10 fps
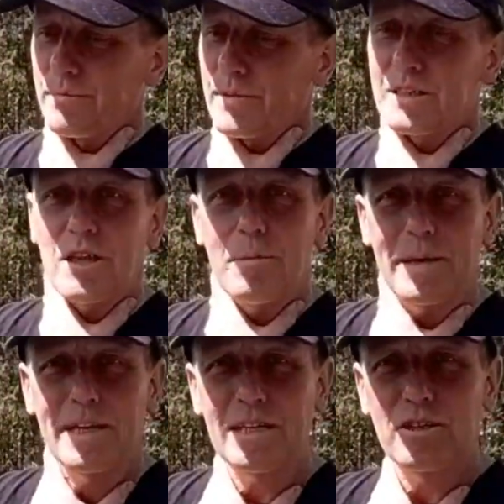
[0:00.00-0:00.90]
They start
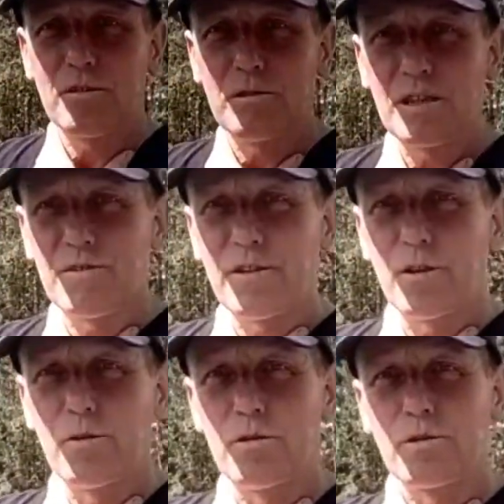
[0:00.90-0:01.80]
making excuses for the
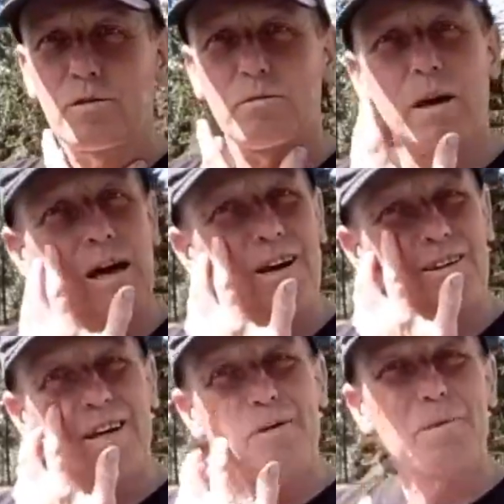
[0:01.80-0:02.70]
horse. Well, you
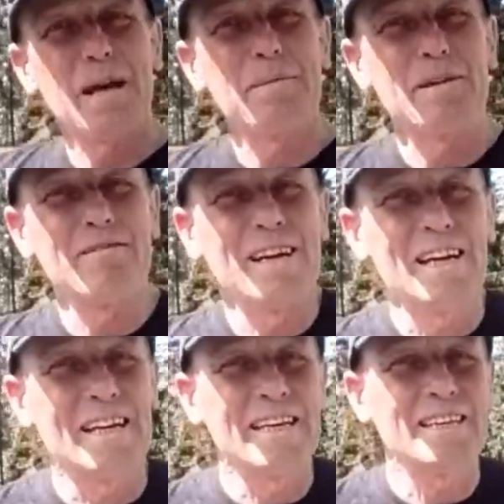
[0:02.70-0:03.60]
can't blame it,
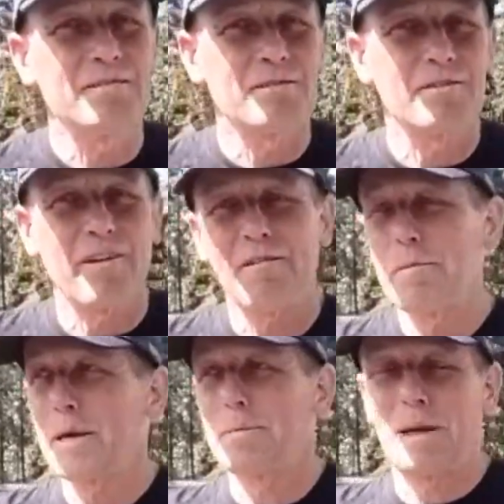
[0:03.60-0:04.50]
really. It was a very
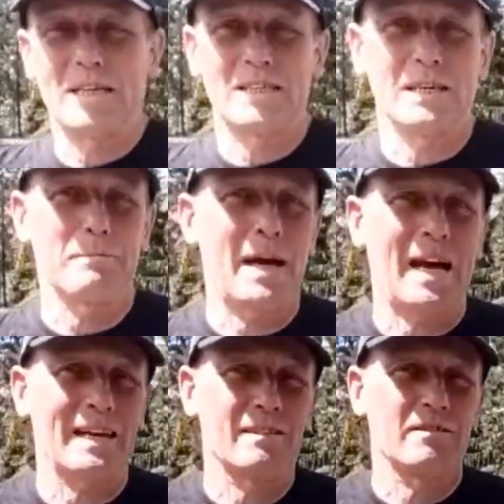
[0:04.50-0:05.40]
big plastic
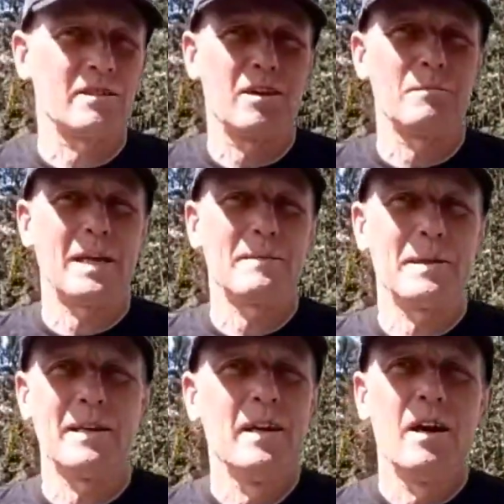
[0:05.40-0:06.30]
bag. Or you can't blame
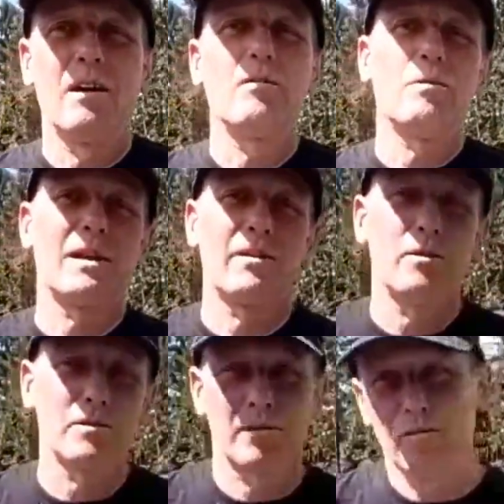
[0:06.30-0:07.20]
it. Oh, well, the
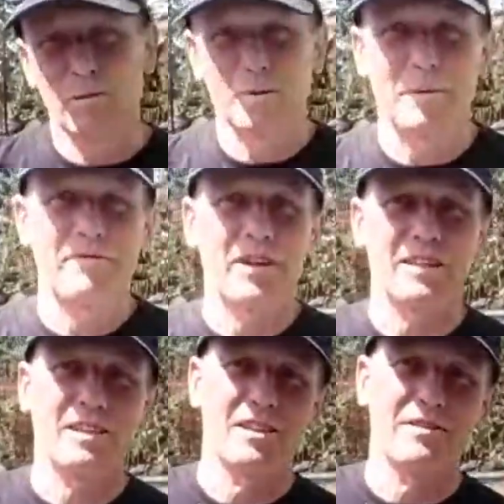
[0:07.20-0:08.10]
horse has always been
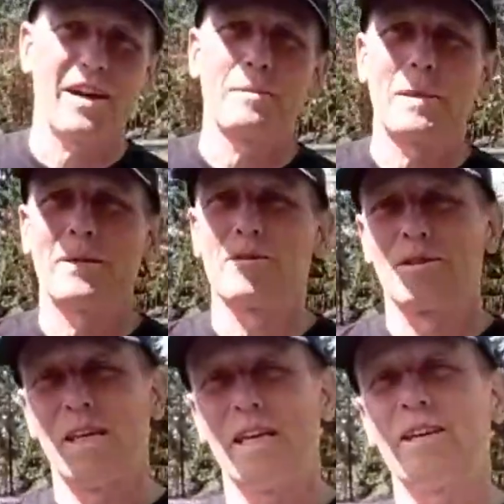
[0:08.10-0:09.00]
frightened of A, B or
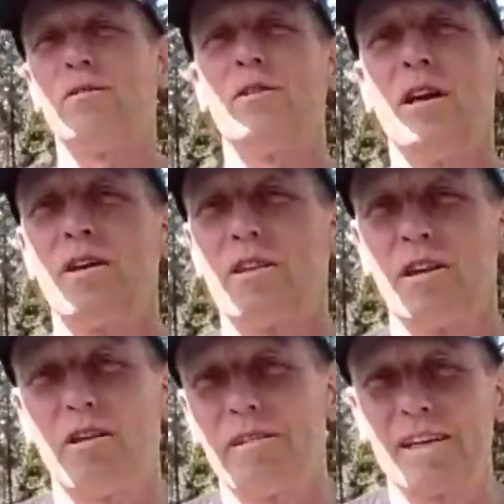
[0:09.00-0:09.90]
C. Or the
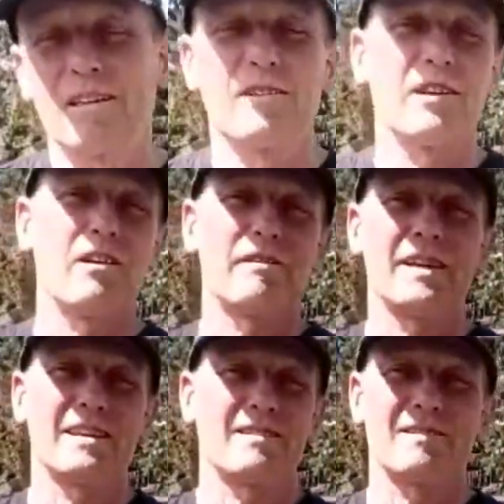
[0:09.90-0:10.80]

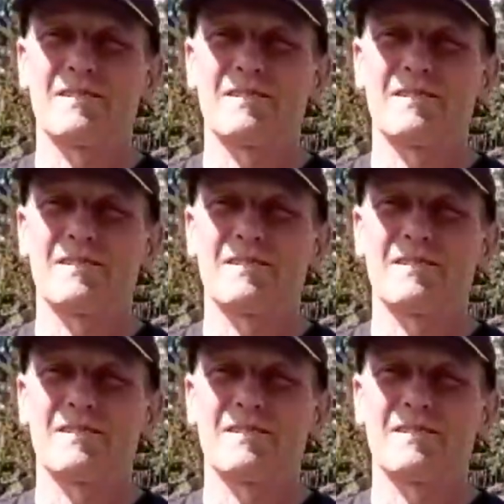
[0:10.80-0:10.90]
lorry